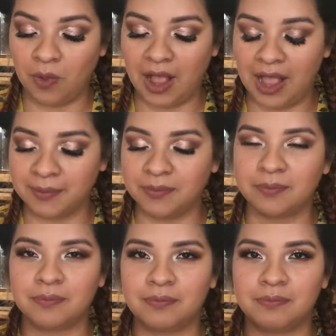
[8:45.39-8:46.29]

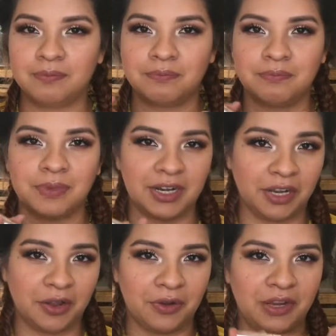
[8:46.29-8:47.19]
I'm gonna
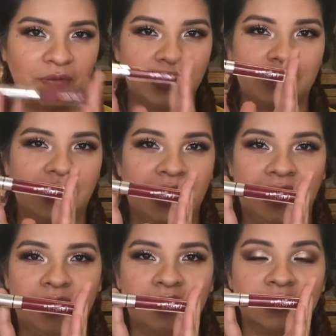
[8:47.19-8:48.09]
go in with
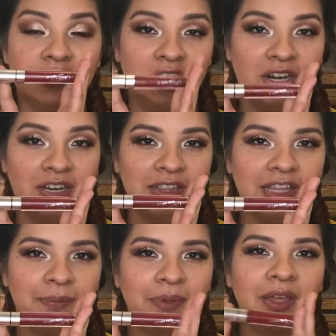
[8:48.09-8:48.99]
a dark
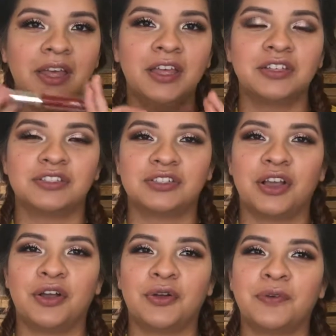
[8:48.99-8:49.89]
lip.
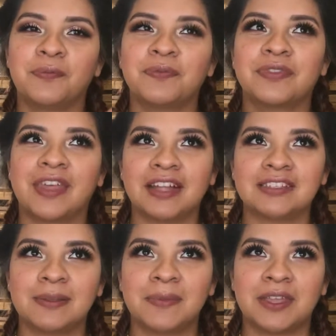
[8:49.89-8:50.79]
So that's
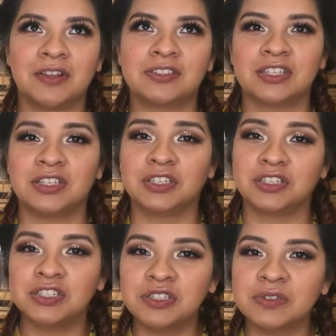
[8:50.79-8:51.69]
something else that you can
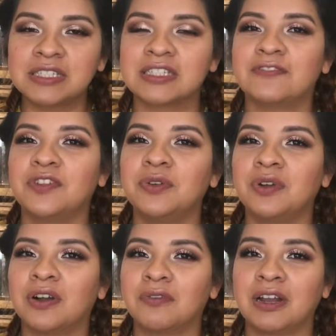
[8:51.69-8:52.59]
do, is if you
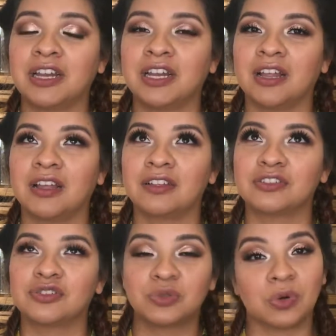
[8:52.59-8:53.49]
are running
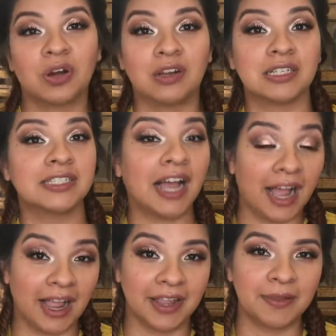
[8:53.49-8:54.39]
short on
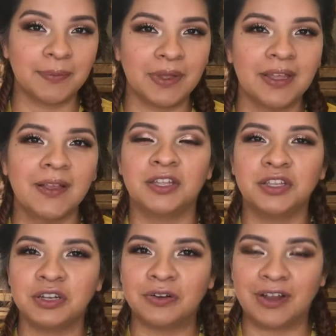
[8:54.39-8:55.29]
time,
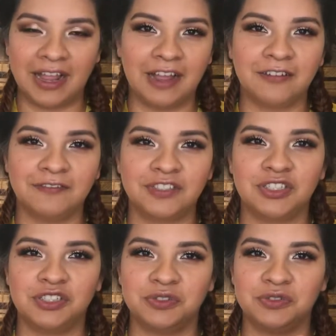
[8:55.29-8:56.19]
you don't have to
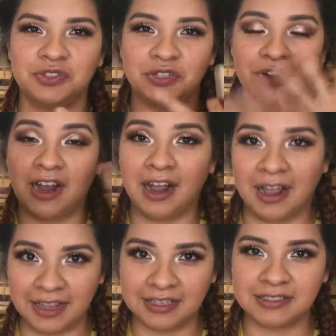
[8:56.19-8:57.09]
do your
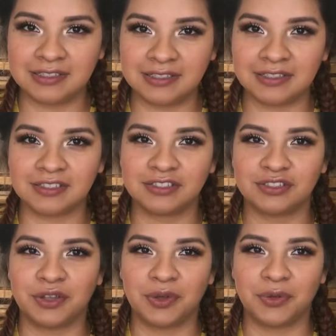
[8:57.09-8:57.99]
eyes,
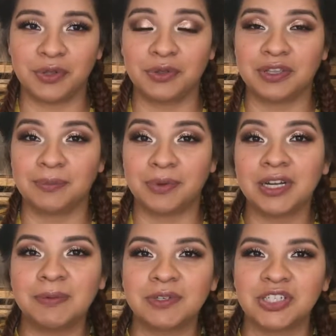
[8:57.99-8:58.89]
so you can
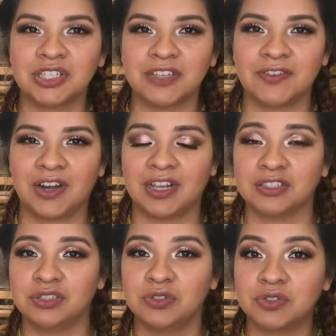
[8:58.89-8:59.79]
pretty much leave your
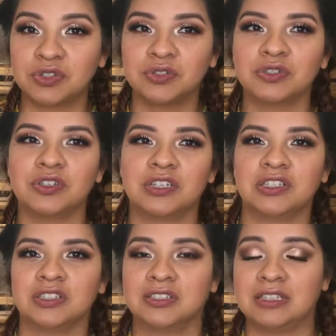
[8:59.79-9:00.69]
eyes neutral. You can
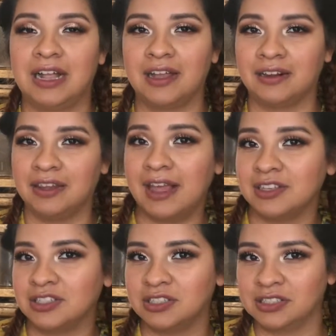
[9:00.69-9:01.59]
just add
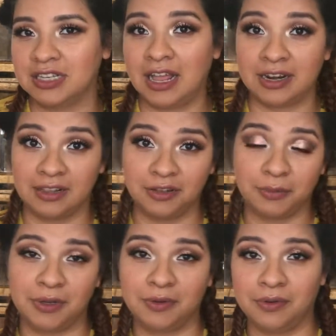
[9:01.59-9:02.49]
lashes and add a little
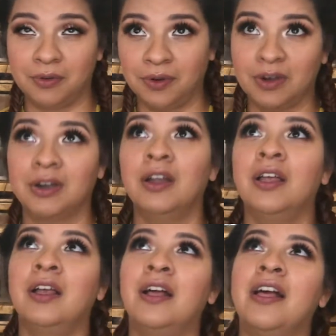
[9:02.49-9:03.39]
bit more,
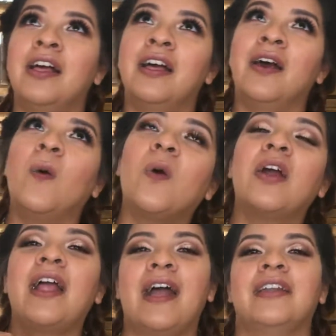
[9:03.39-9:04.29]

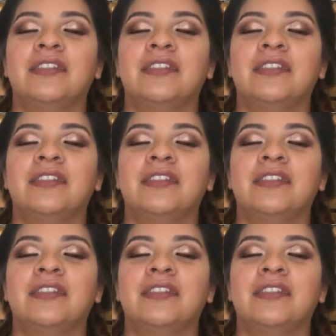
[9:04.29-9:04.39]
or add a